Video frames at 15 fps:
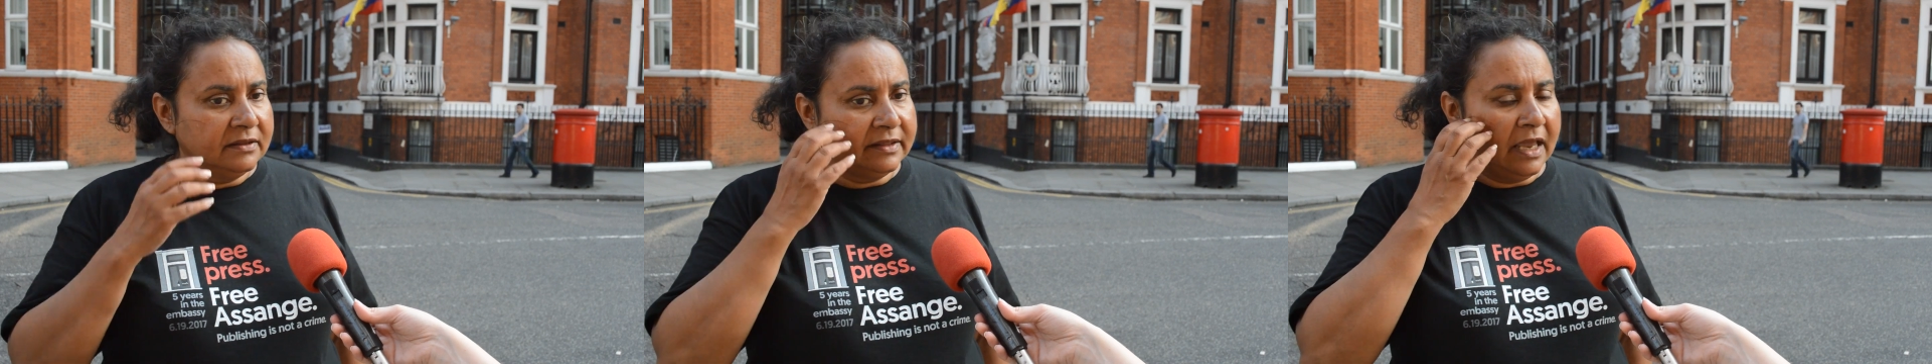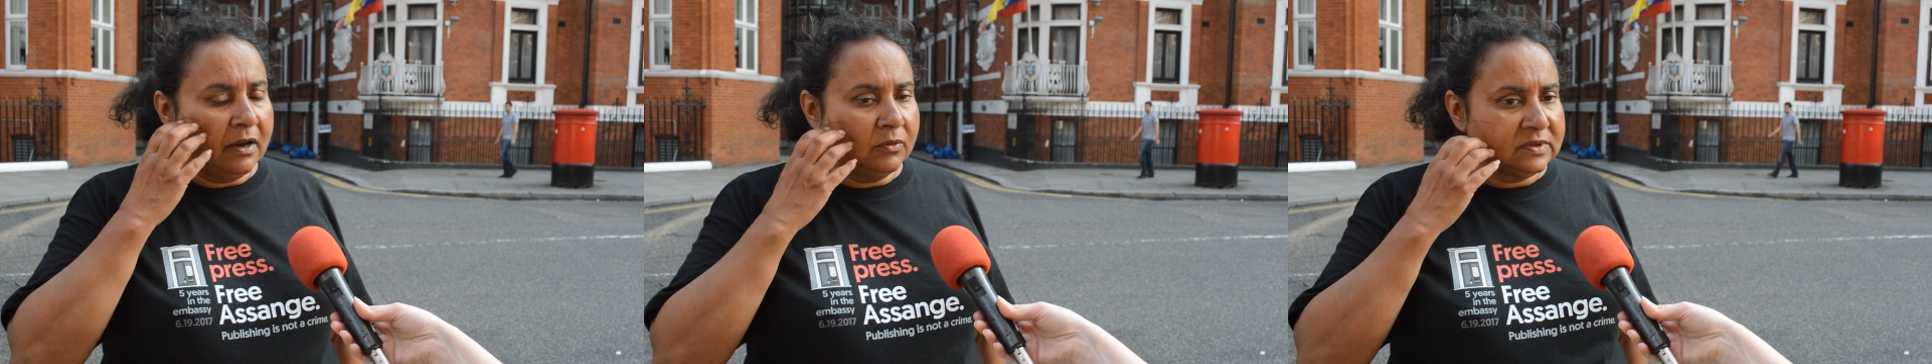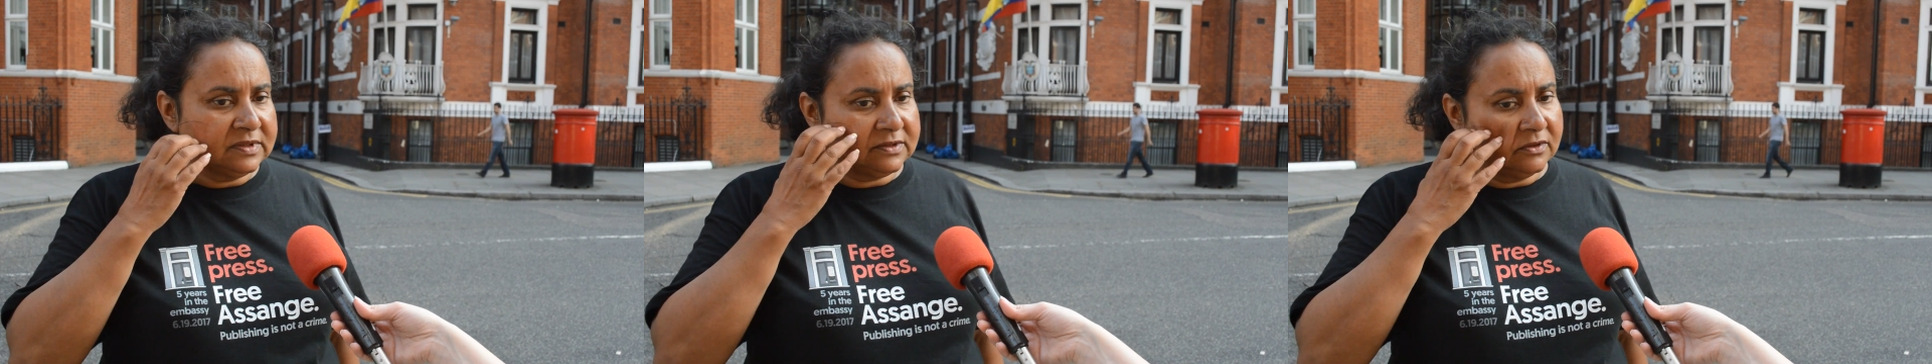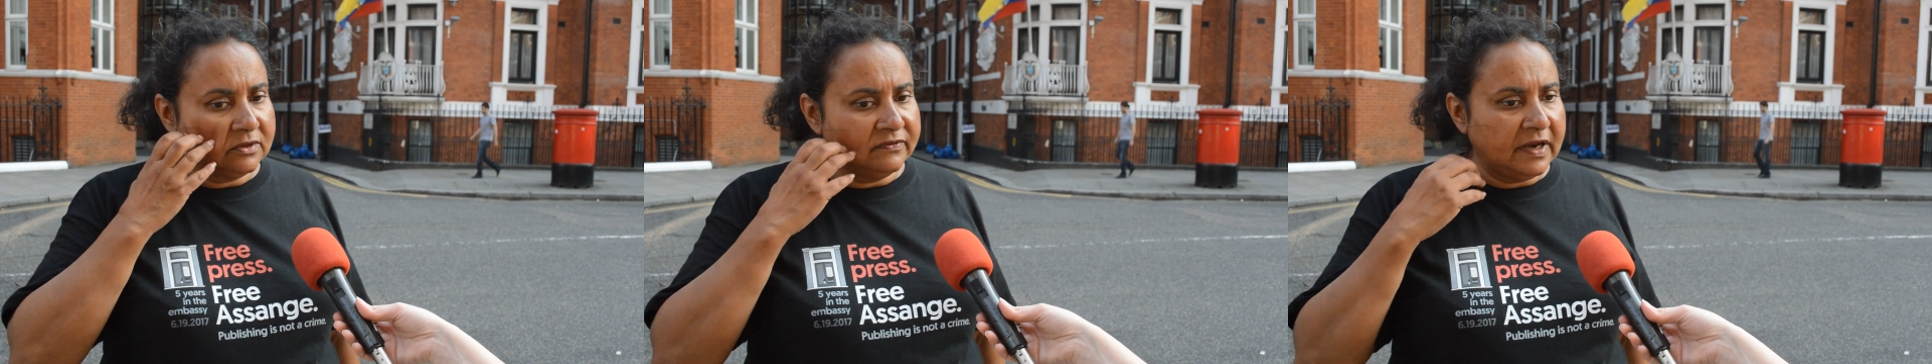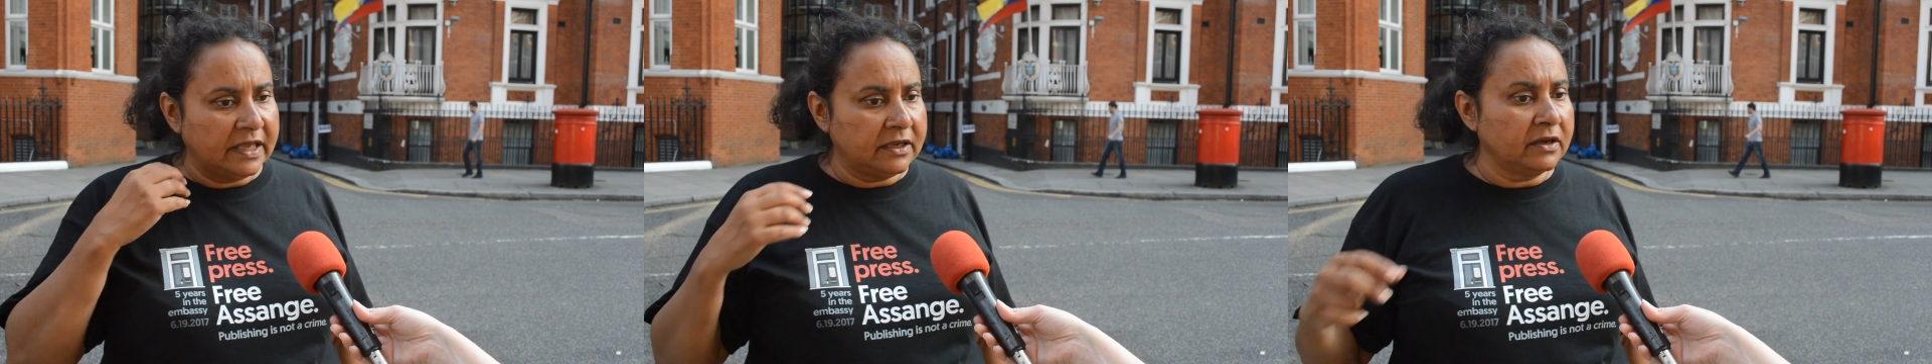There was sort
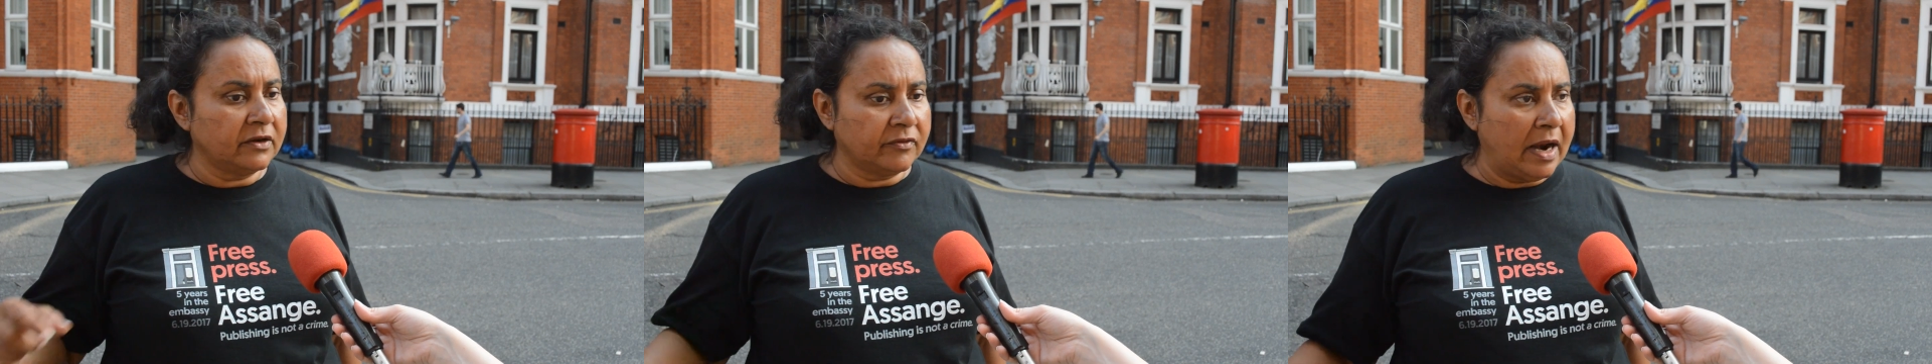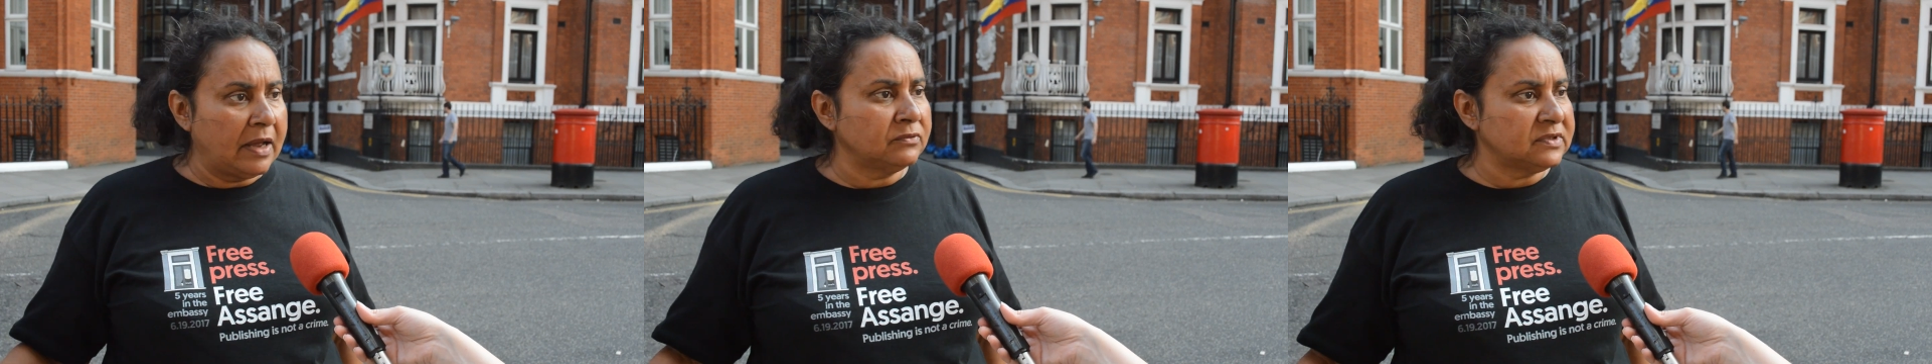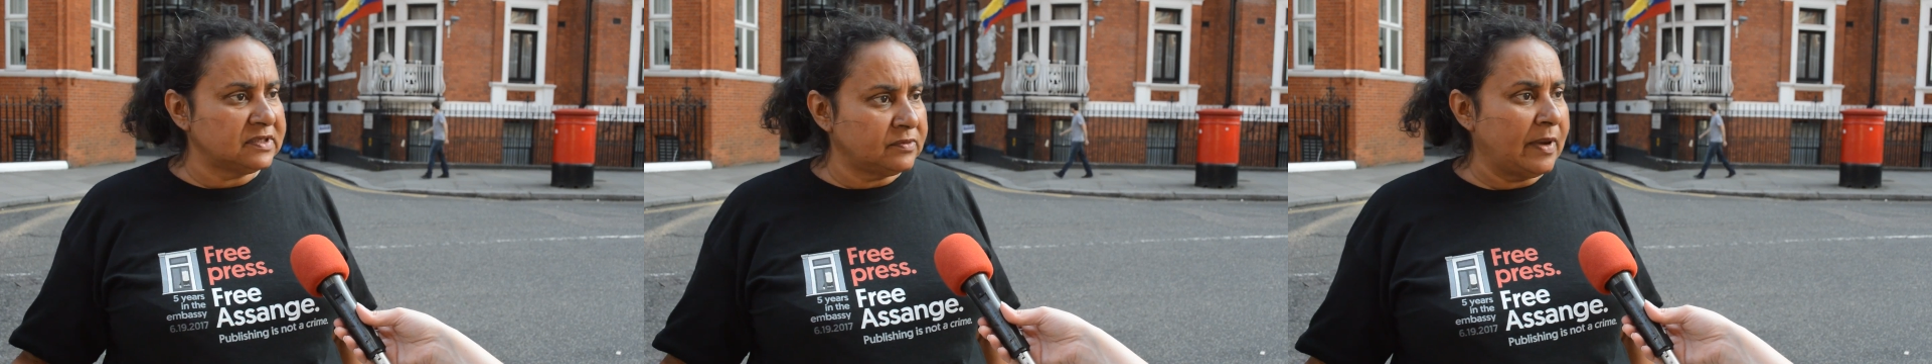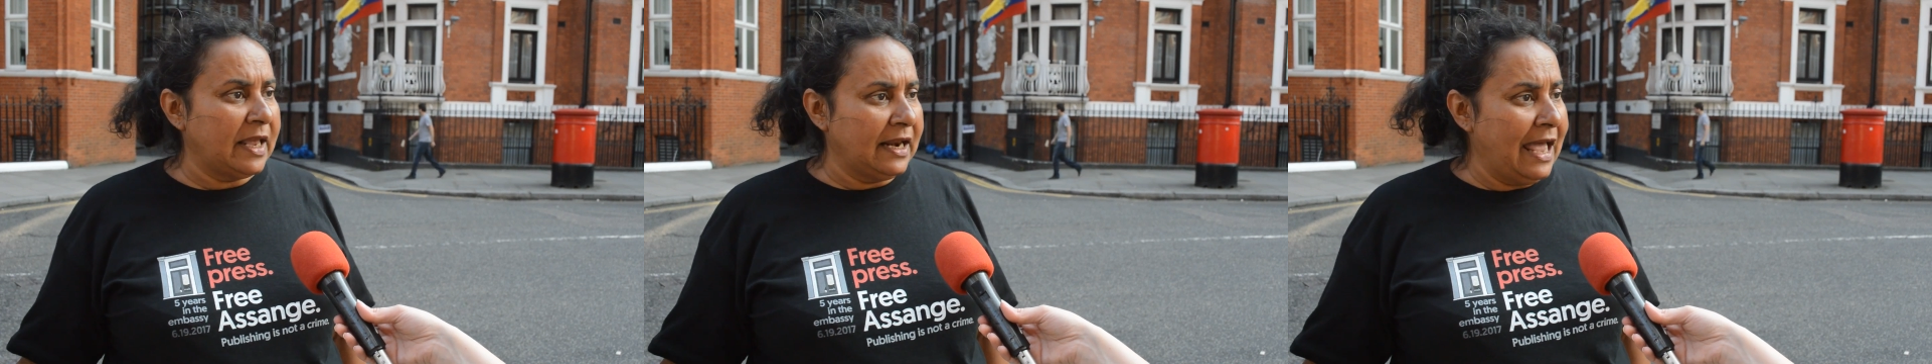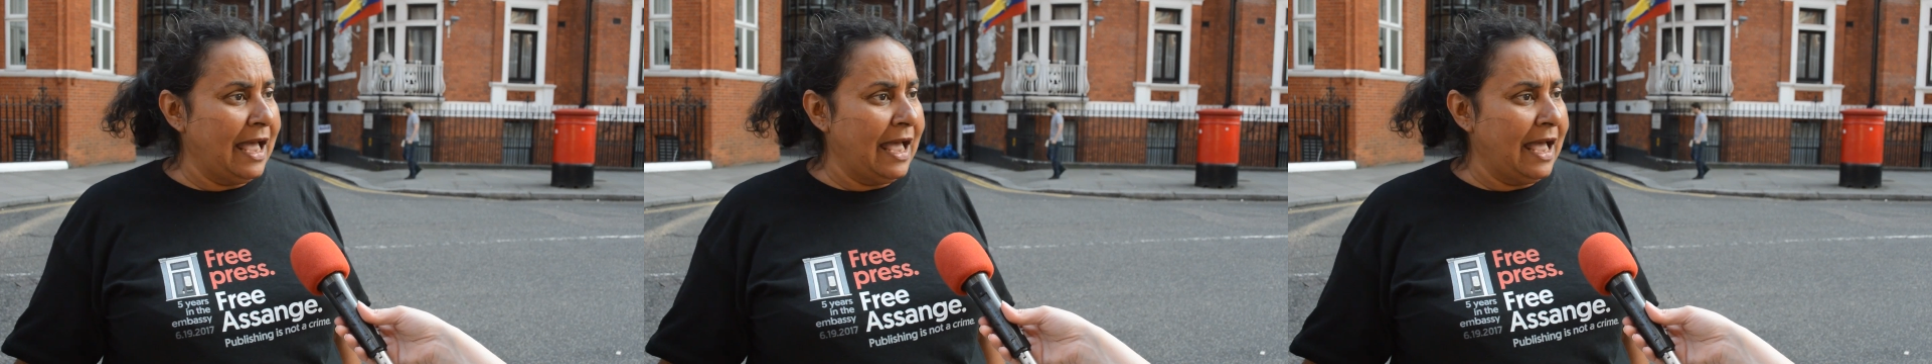of like a groundswell